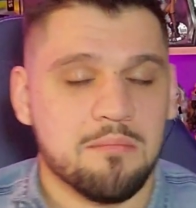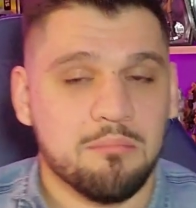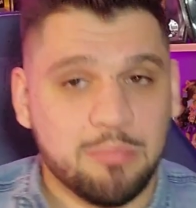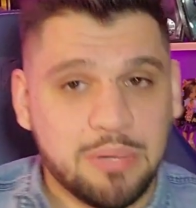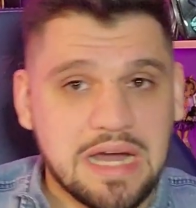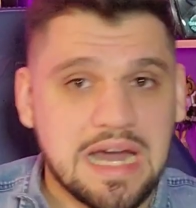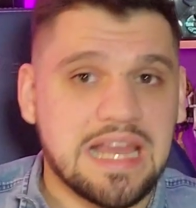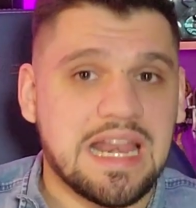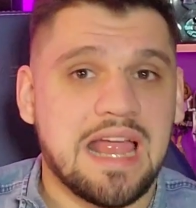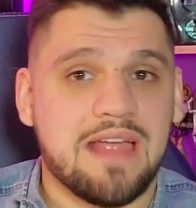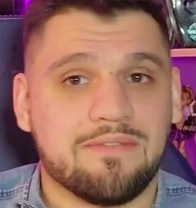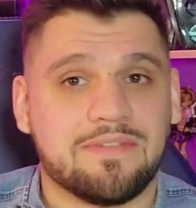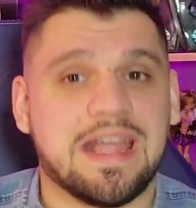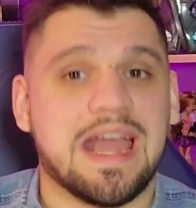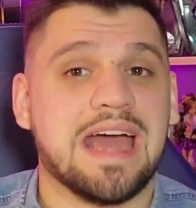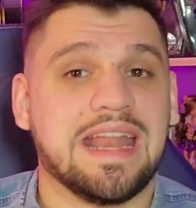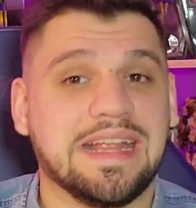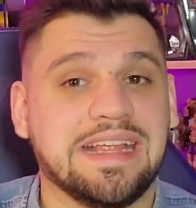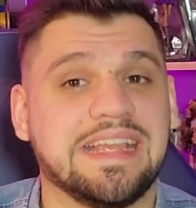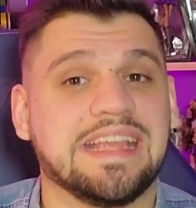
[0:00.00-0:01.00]
But I've
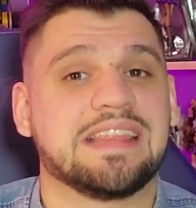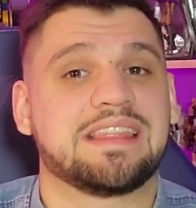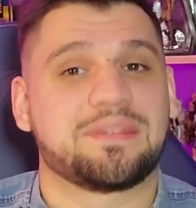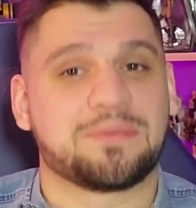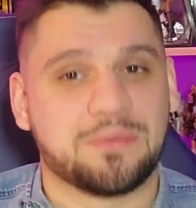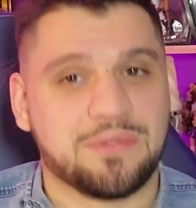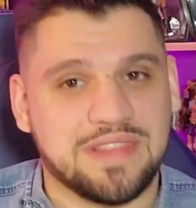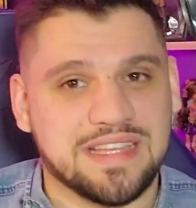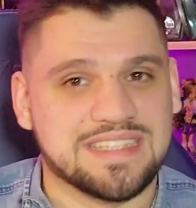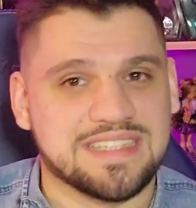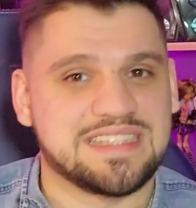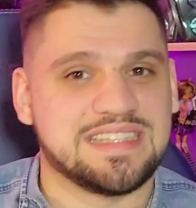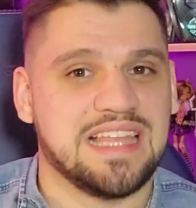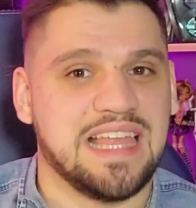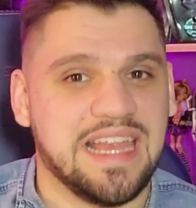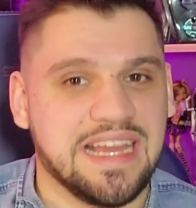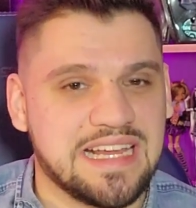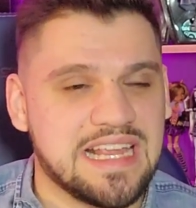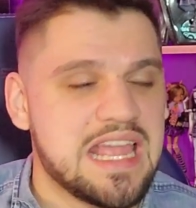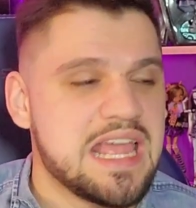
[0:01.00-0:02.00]
got to get through this
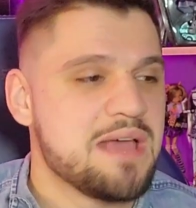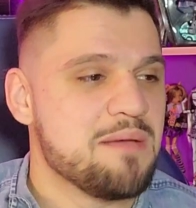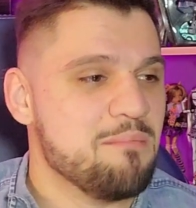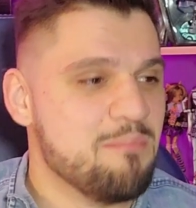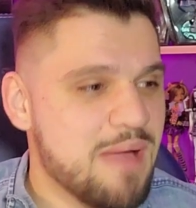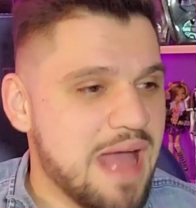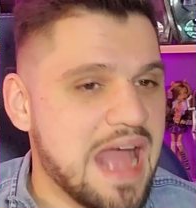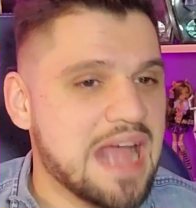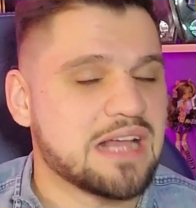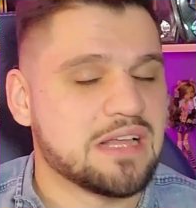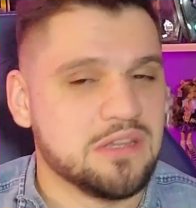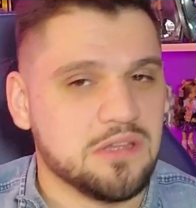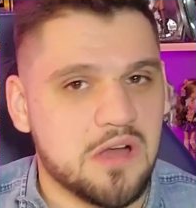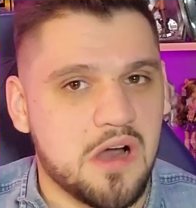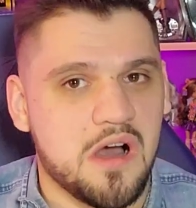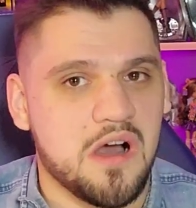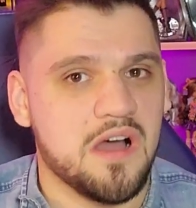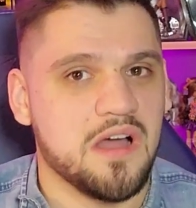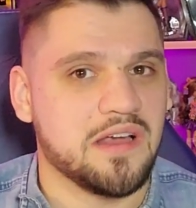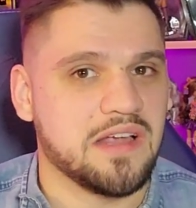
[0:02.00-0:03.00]
like
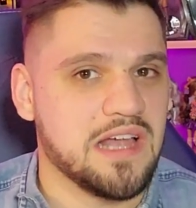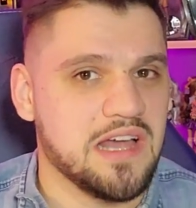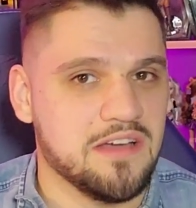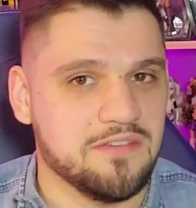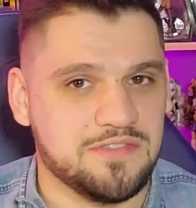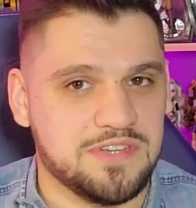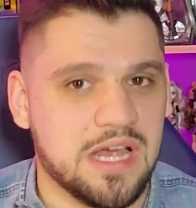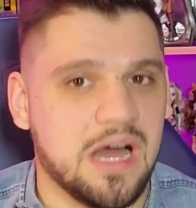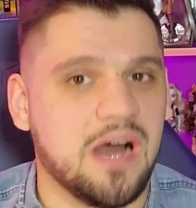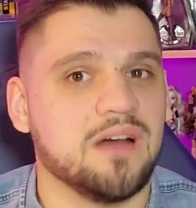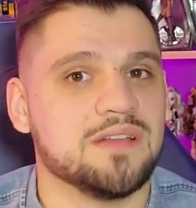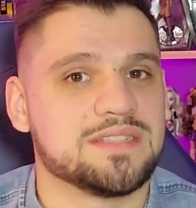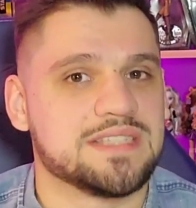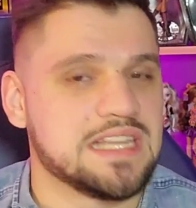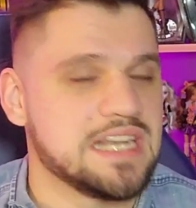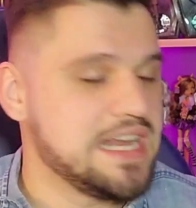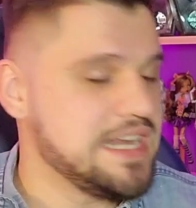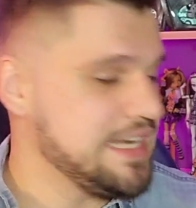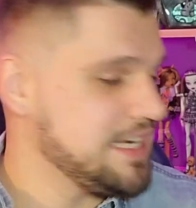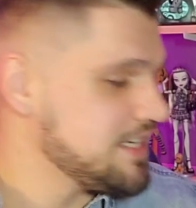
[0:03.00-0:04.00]
backlog of dolls
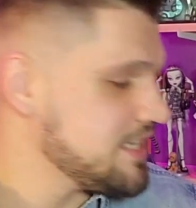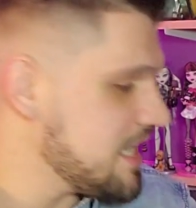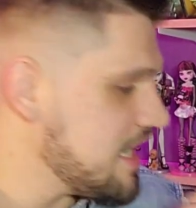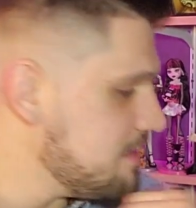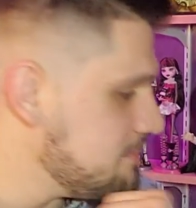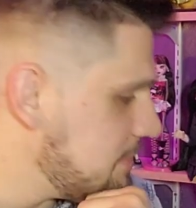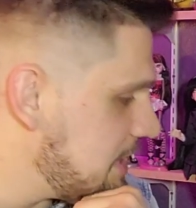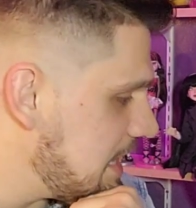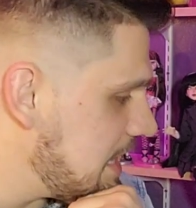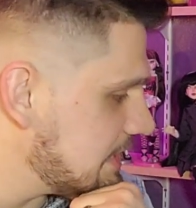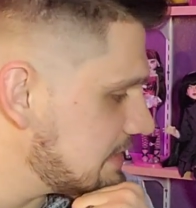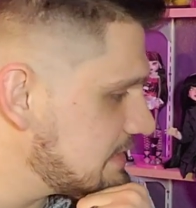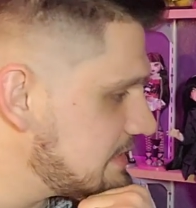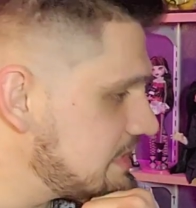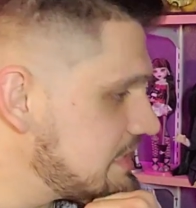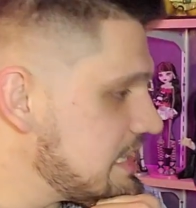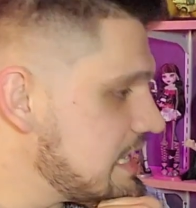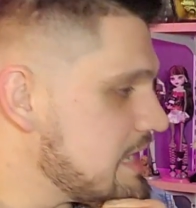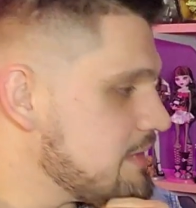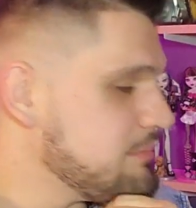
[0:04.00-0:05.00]
that I need to
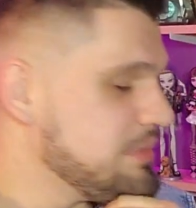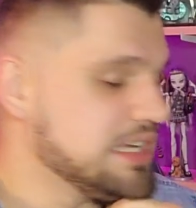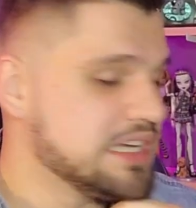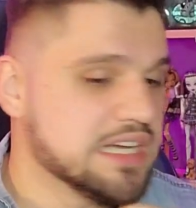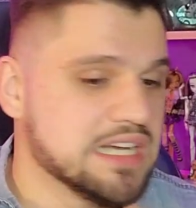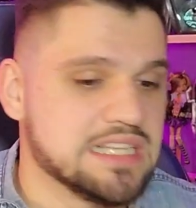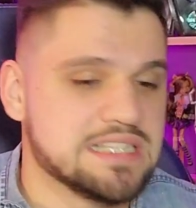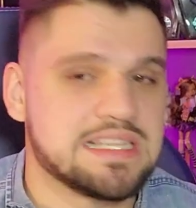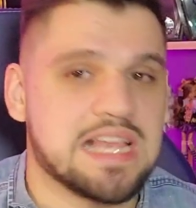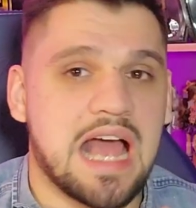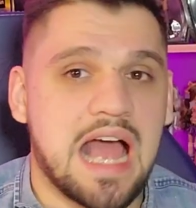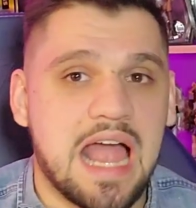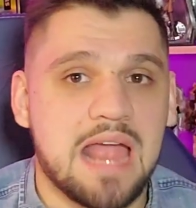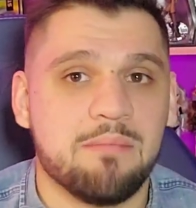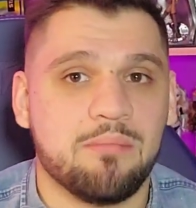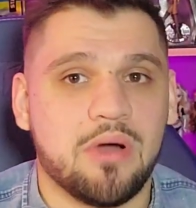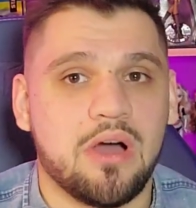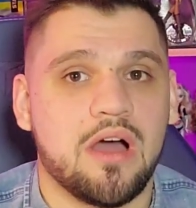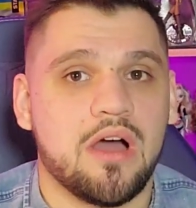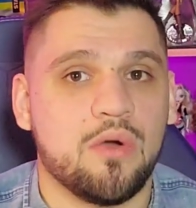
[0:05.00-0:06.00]
unbox because I
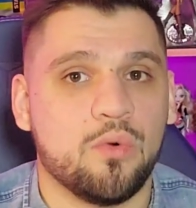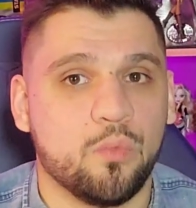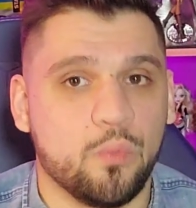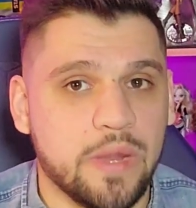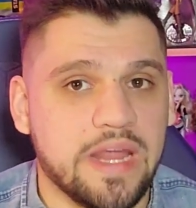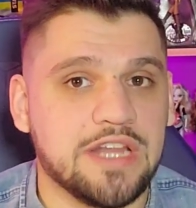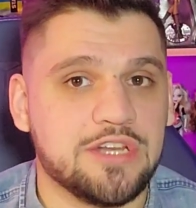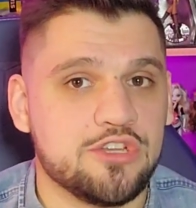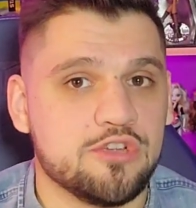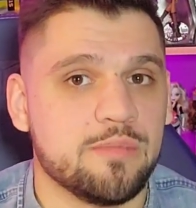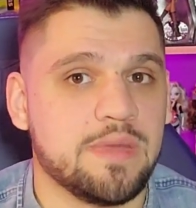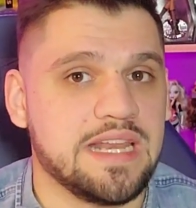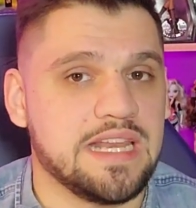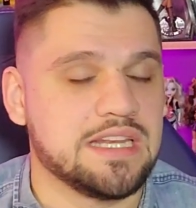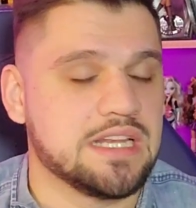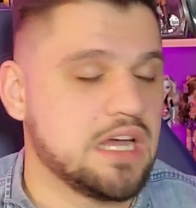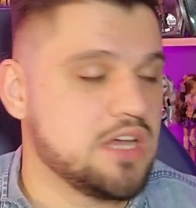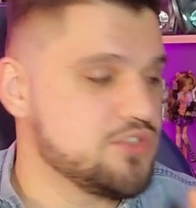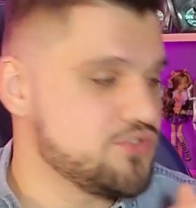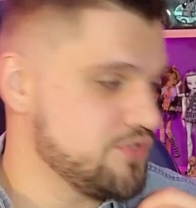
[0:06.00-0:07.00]
bought way too many
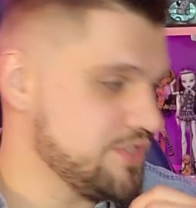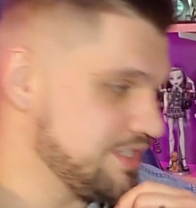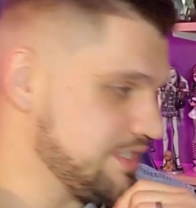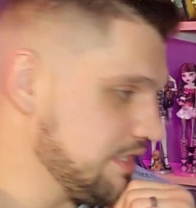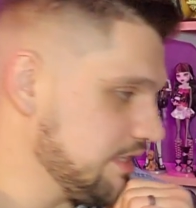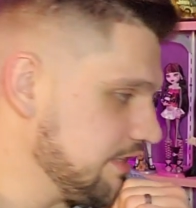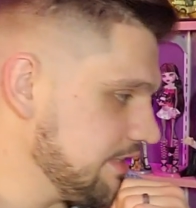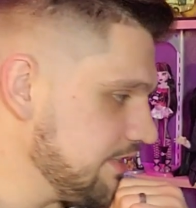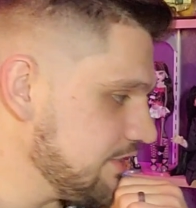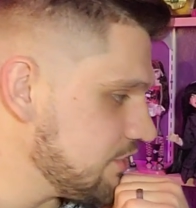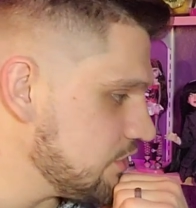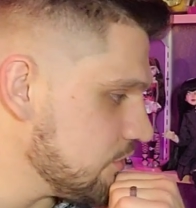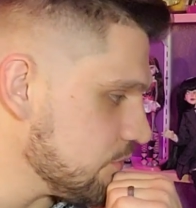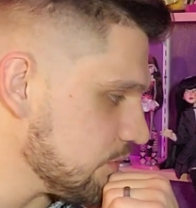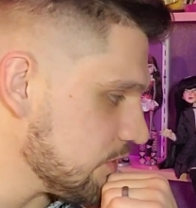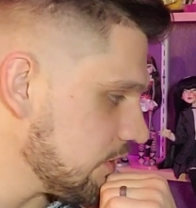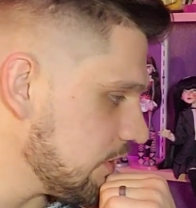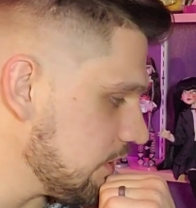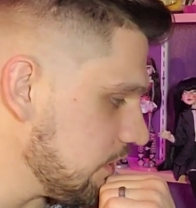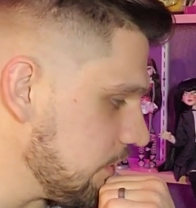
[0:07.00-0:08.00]
dolls recently. So
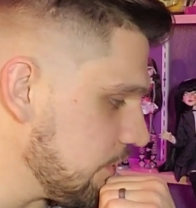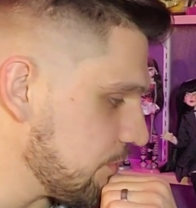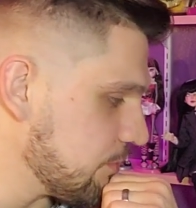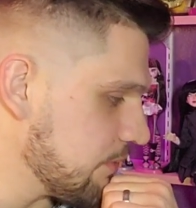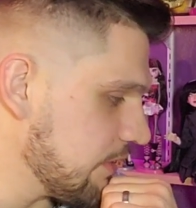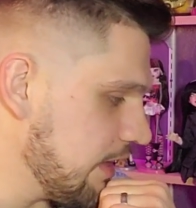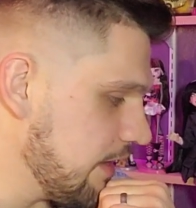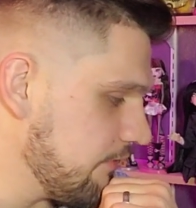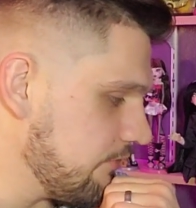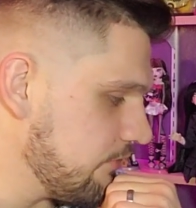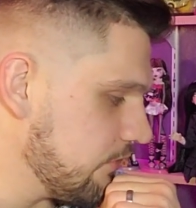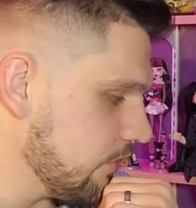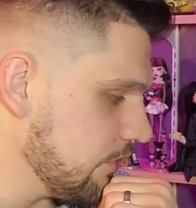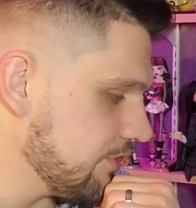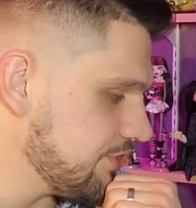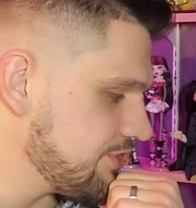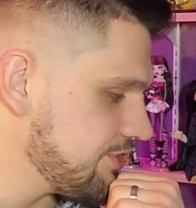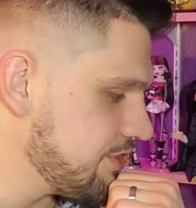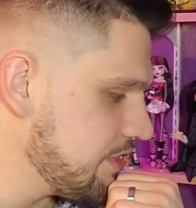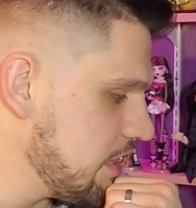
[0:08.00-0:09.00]
we're gonna go through that
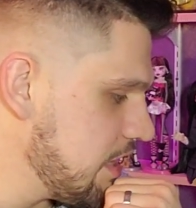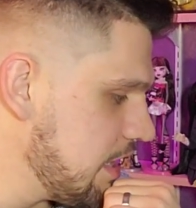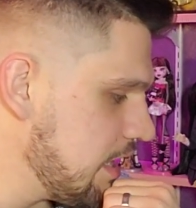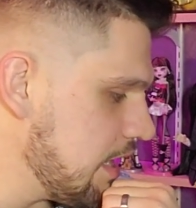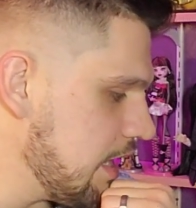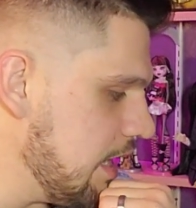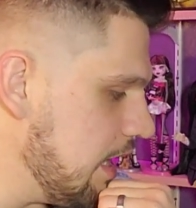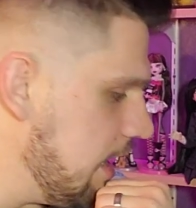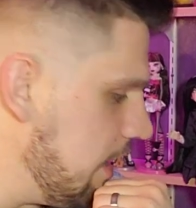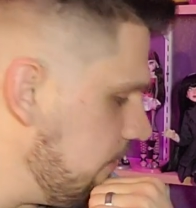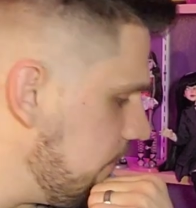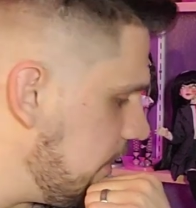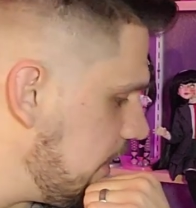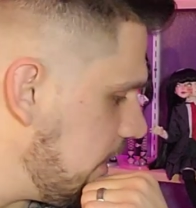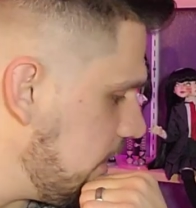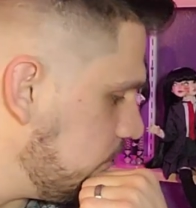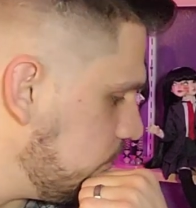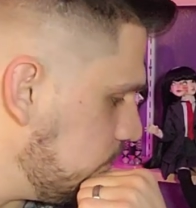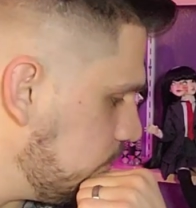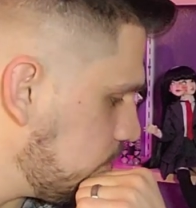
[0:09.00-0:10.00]
first. And then
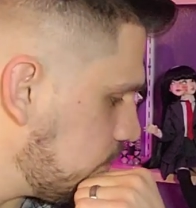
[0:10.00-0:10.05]
I will